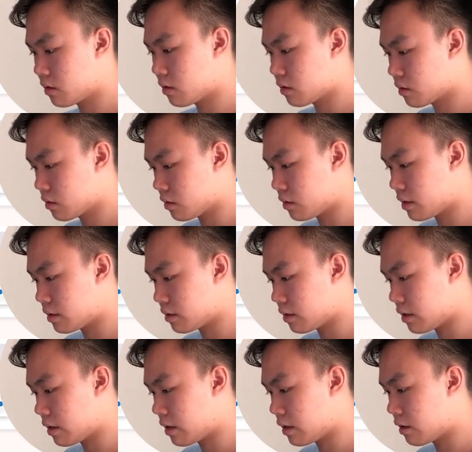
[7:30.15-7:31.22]
So let's
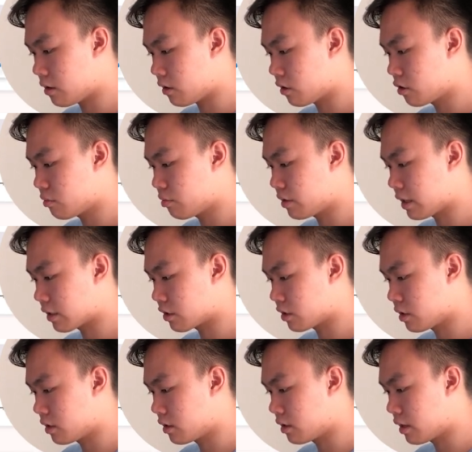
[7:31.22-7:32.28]
say audio
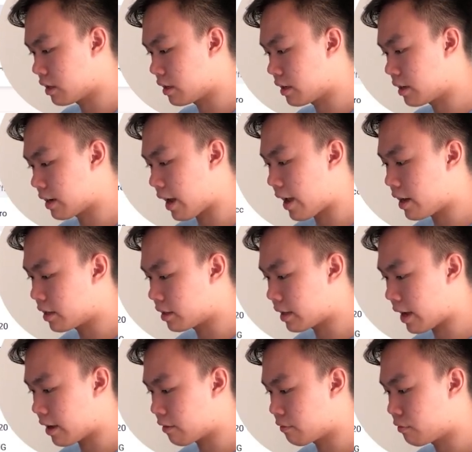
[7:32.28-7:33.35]
production, and then I add a
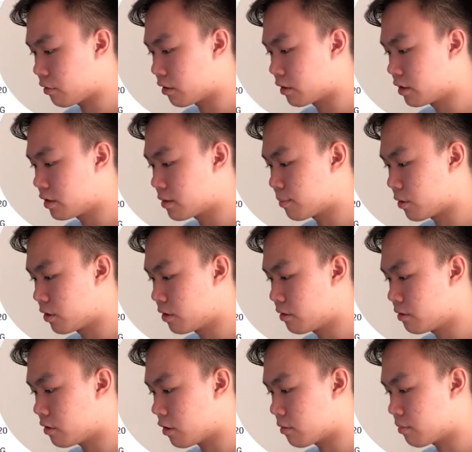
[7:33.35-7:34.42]
tag for this
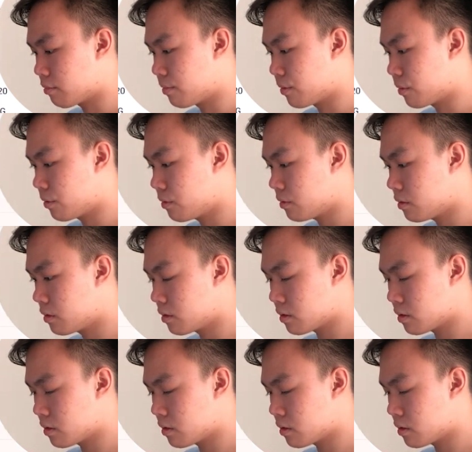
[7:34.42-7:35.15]
module, Audio Pro.